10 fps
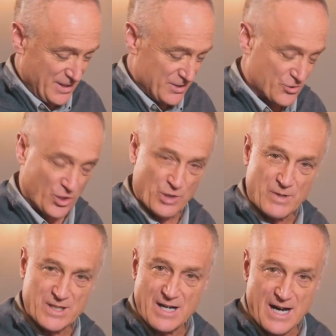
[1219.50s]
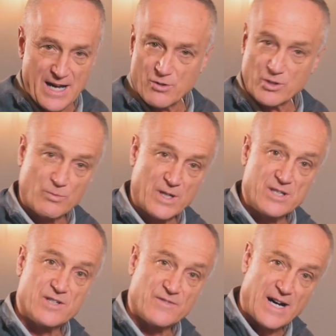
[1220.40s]
There's only one God, only
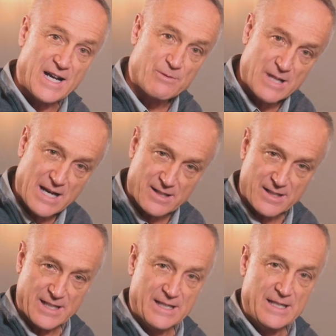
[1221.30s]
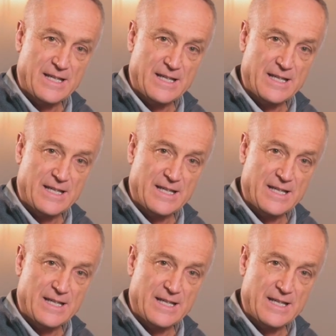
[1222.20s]
one divine reality.